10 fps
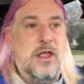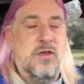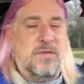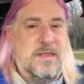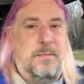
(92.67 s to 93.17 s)

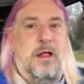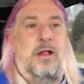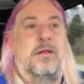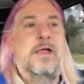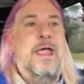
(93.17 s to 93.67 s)

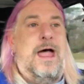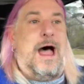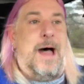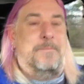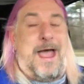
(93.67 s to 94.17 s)
usable.
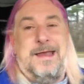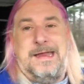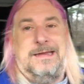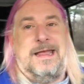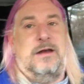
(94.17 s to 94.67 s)
I
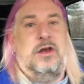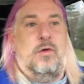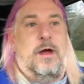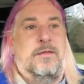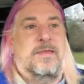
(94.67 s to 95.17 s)
need to get a
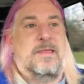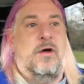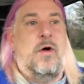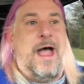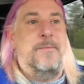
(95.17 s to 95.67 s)
new one.
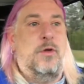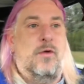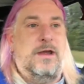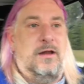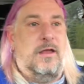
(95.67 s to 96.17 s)
So I'm
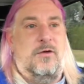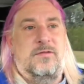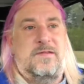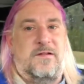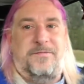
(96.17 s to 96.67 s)
going to
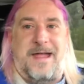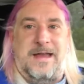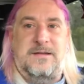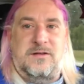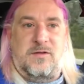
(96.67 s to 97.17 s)
Lowe's to
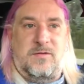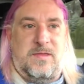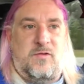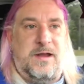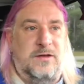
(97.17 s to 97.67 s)
find a new
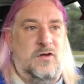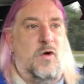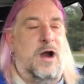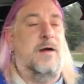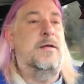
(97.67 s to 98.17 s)
screen
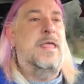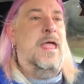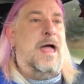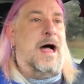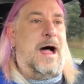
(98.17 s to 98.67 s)
door,
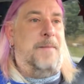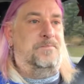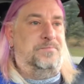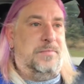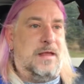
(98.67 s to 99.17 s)

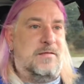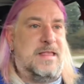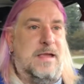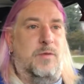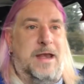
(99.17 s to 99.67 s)

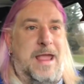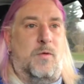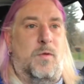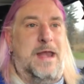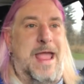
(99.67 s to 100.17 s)
see
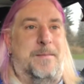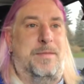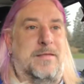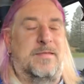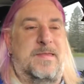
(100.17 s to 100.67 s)
what
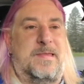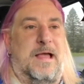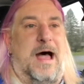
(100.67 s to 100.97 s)
happens.